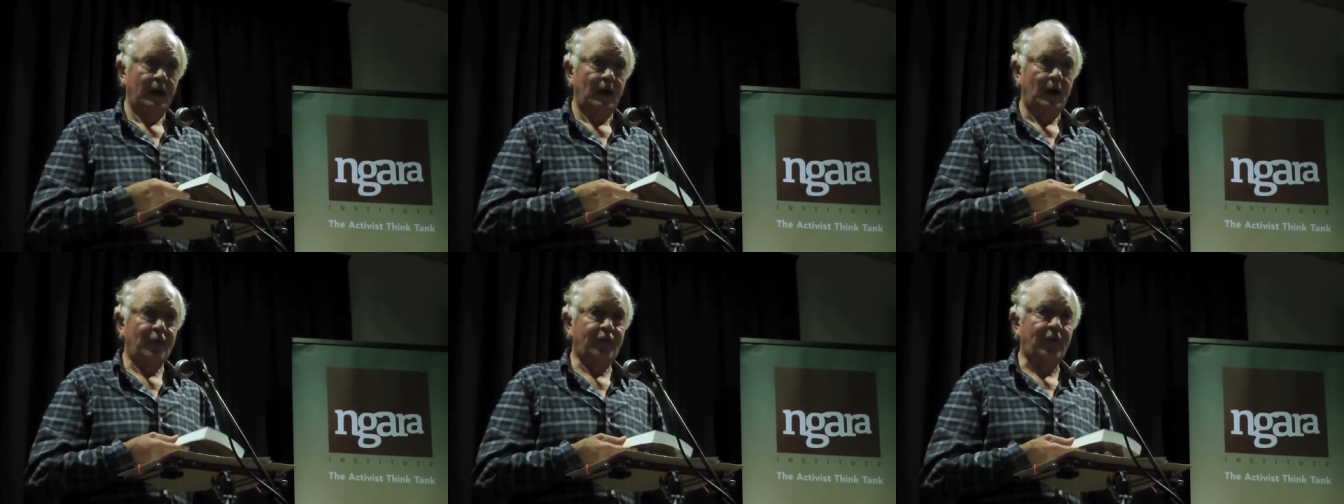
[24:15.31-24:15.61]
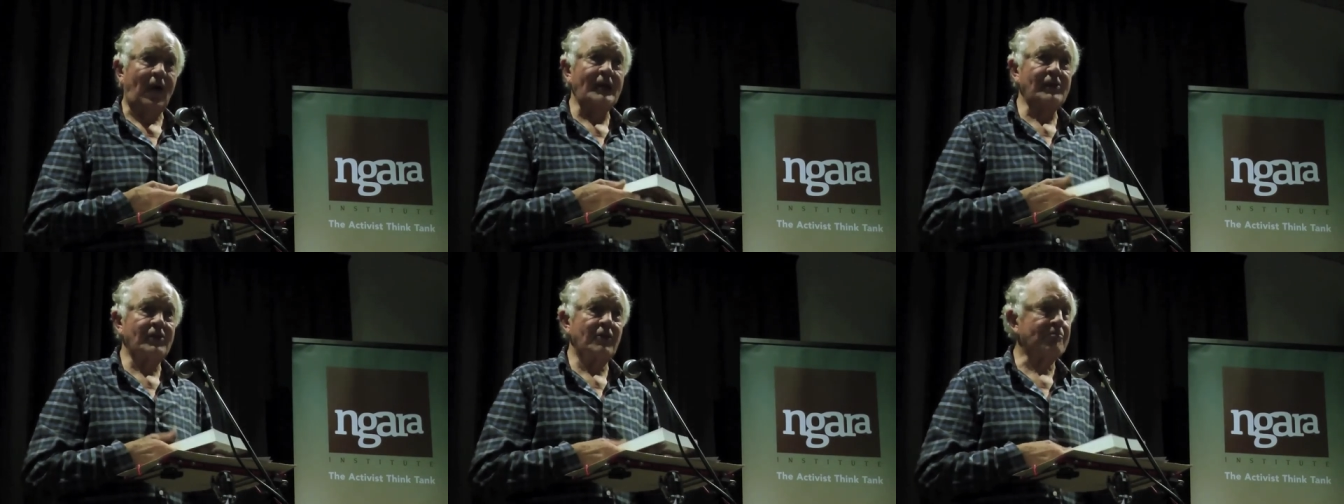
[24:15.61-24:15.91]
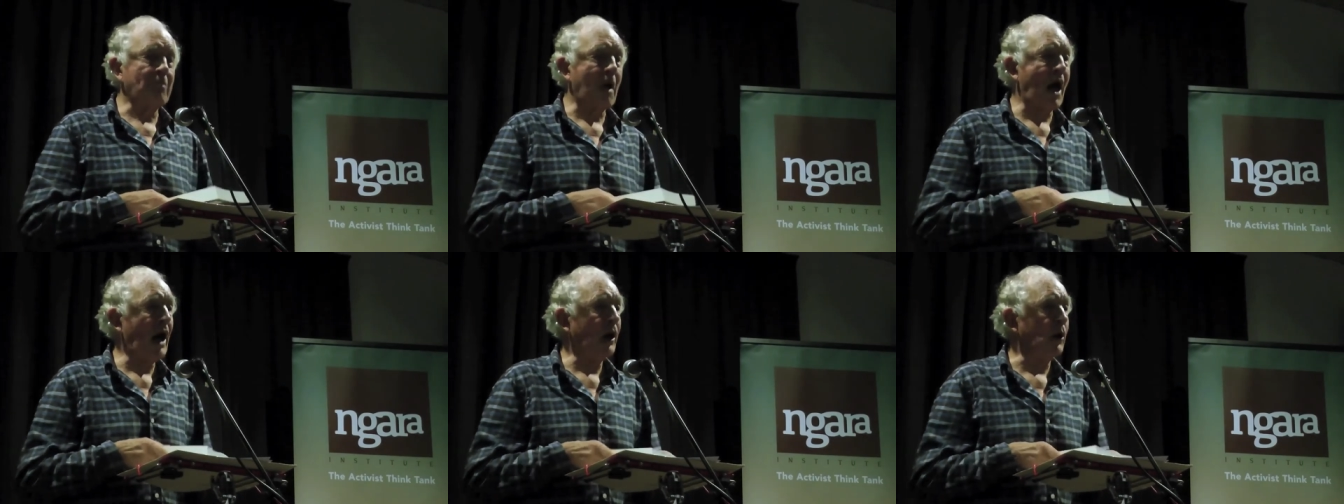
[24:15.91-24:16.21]
A friend
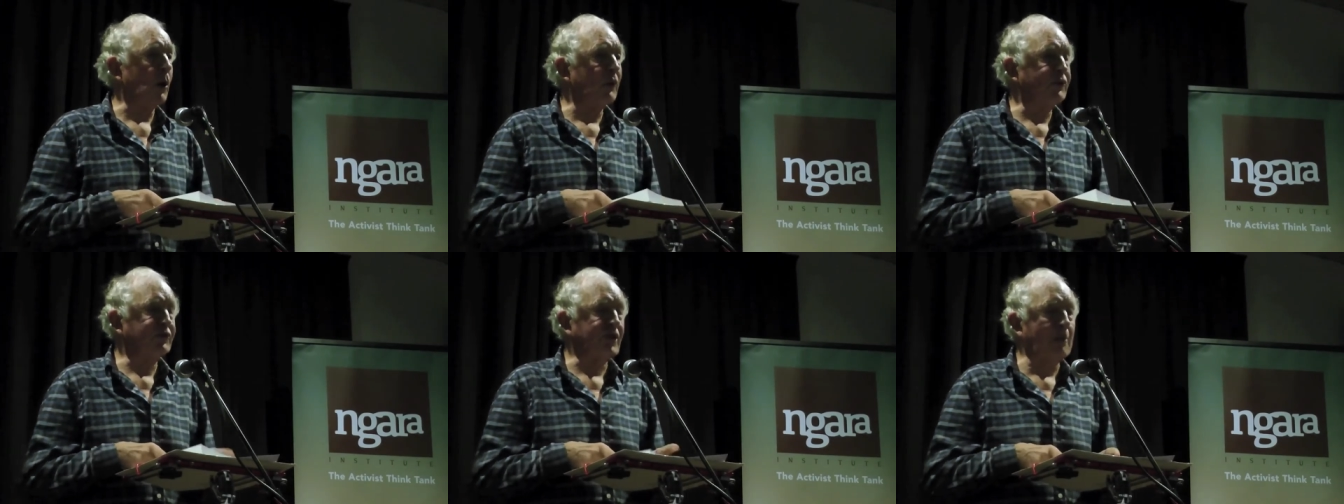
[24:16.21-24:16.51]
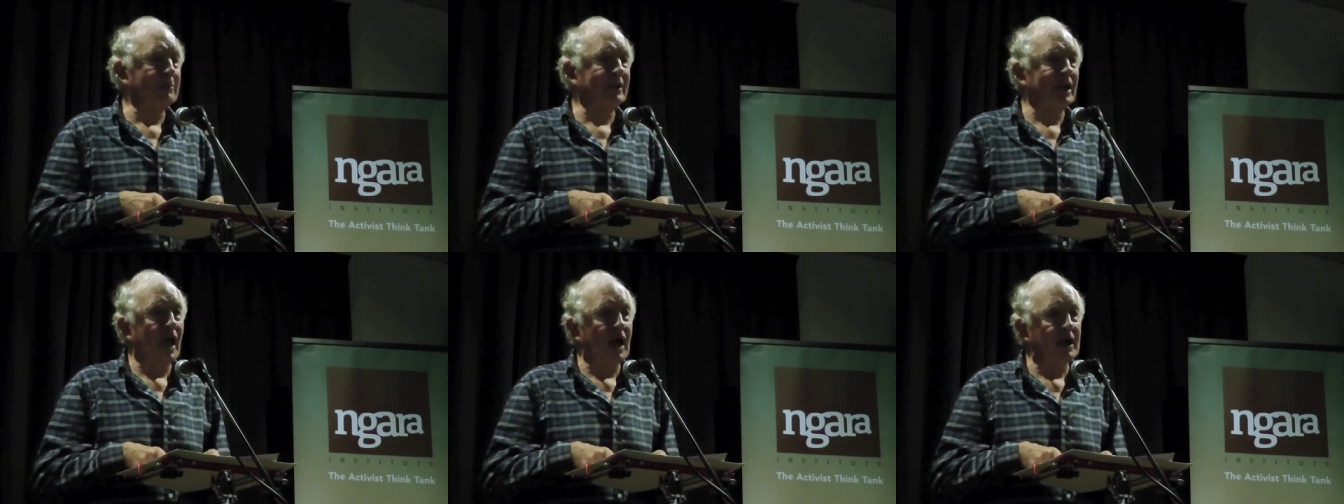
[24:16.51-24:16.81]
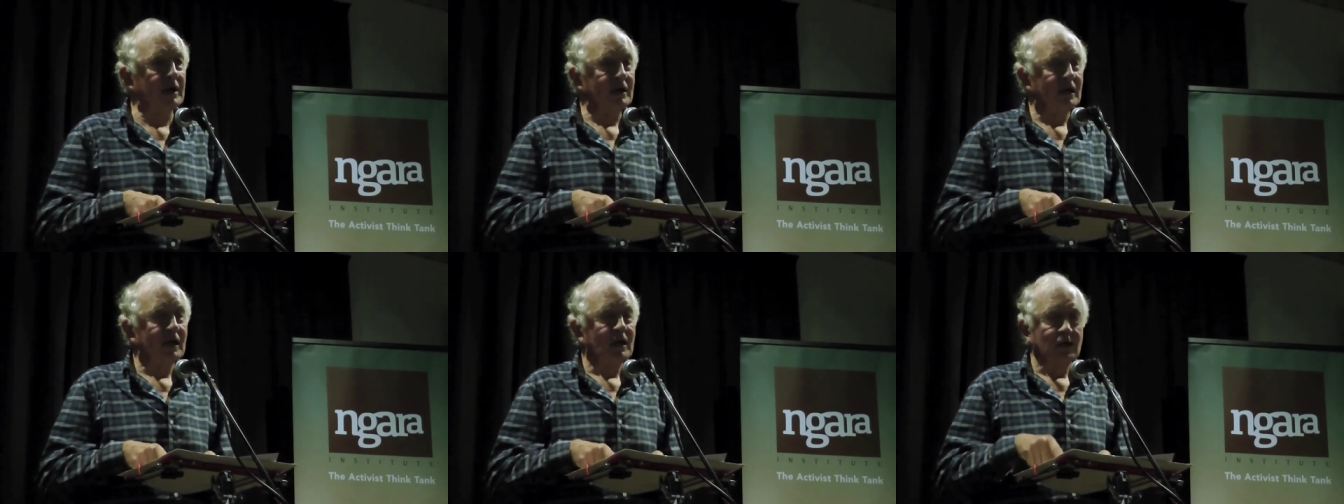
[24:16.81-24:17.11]
of mine, or somebody
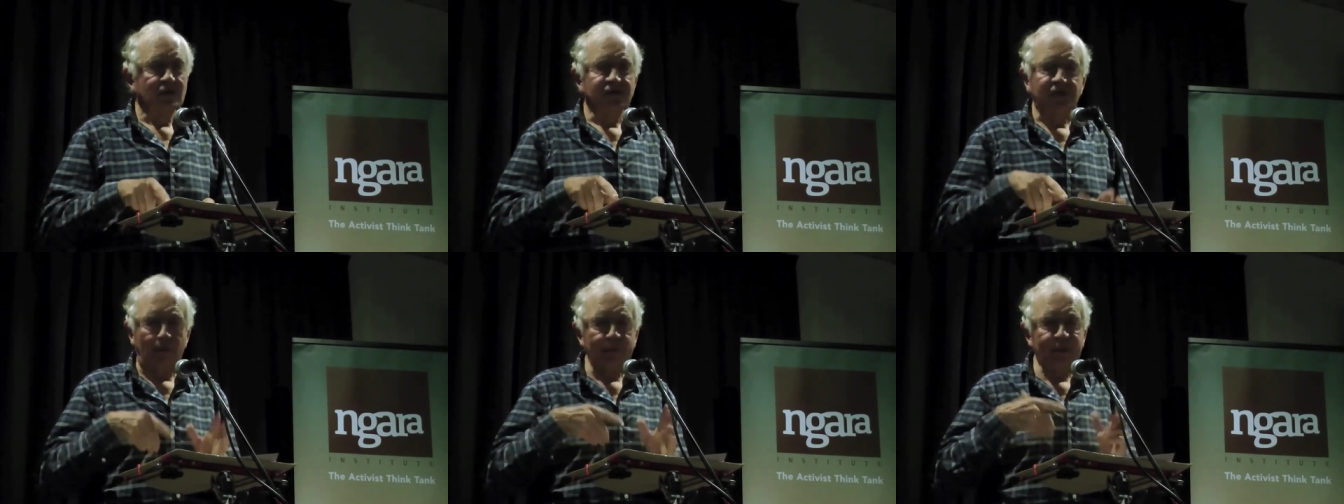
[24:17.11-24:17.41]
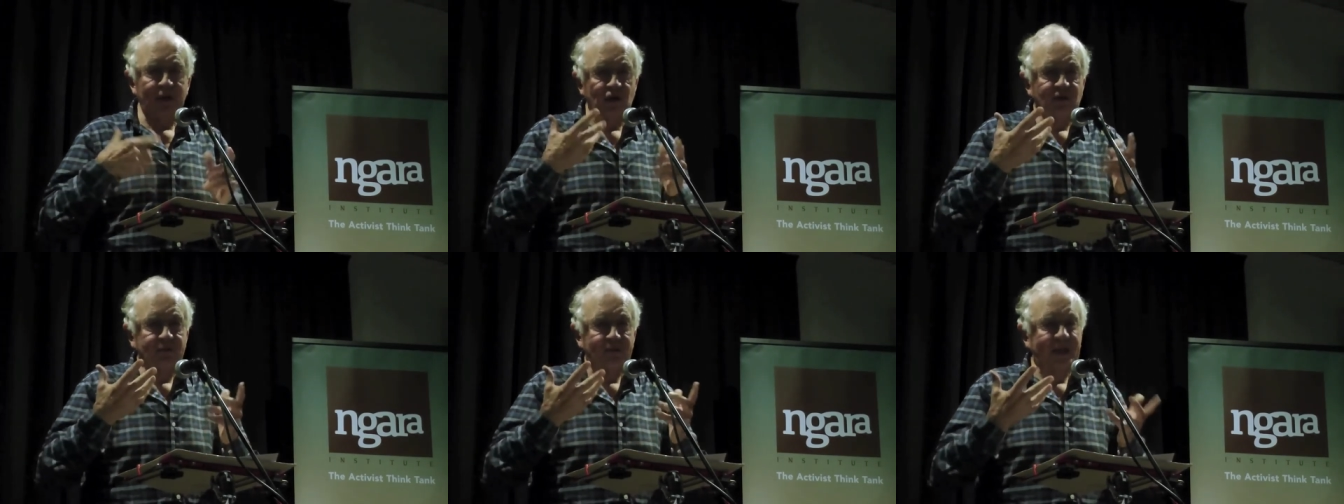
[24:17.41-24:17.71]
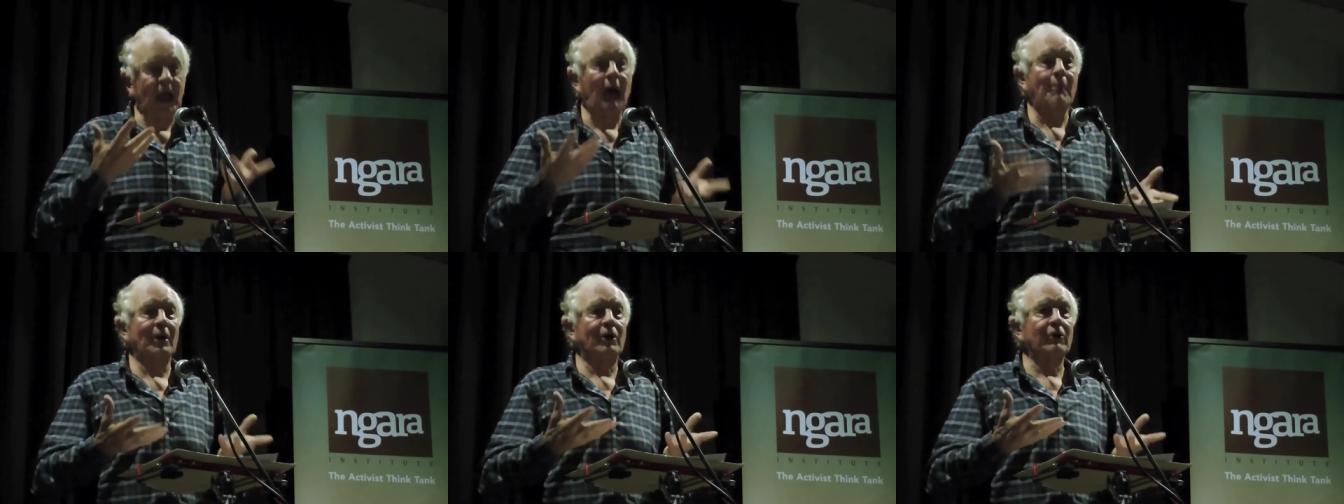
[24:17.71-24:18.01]
I, somebody who's
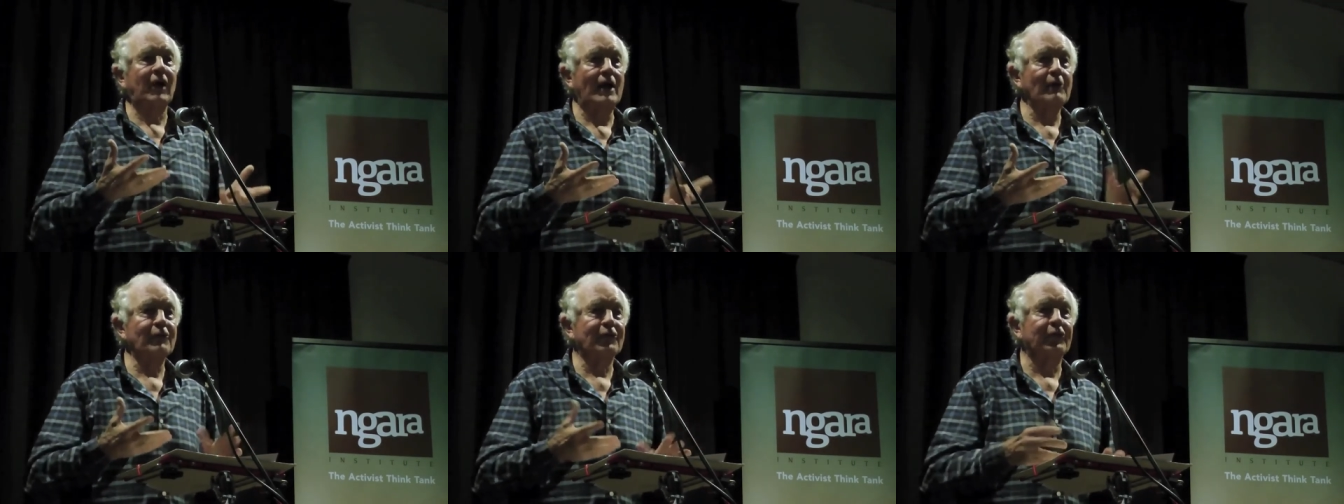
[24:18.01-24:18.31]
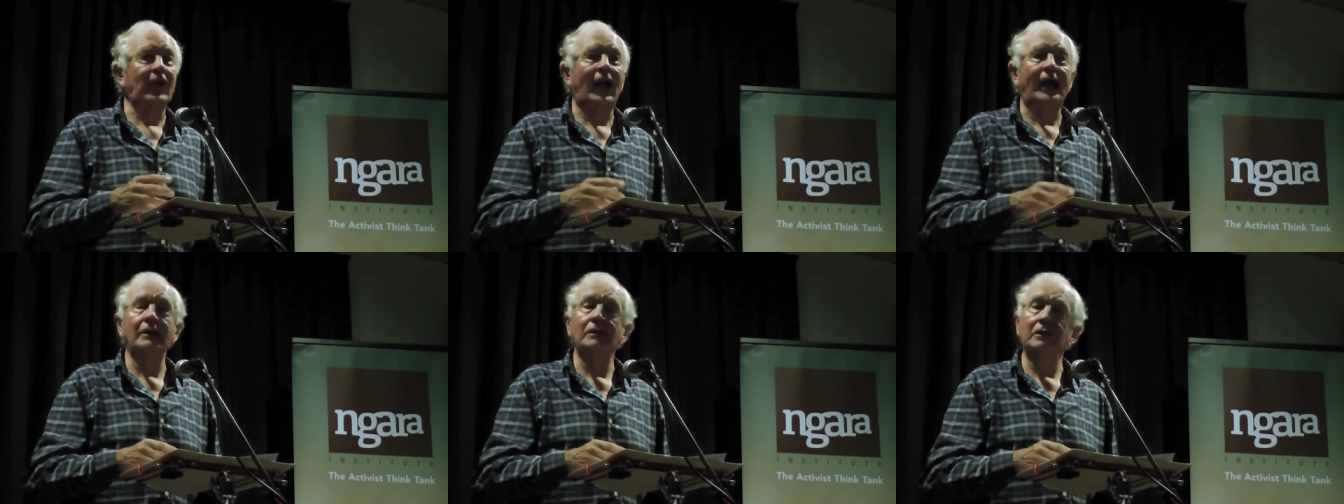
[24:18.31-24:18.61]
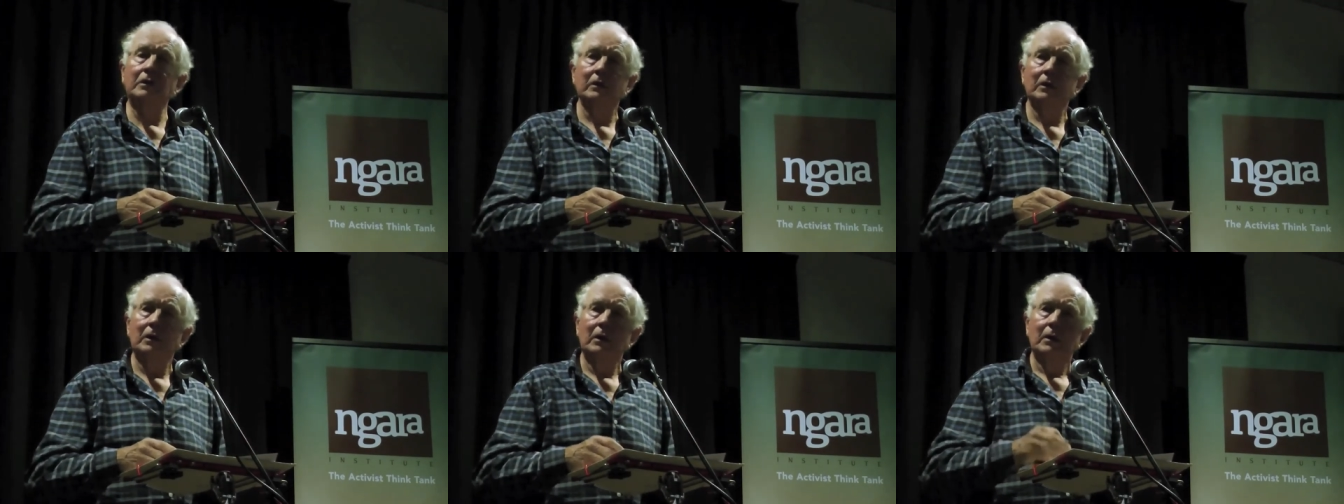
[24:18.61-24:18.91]
become a great friend,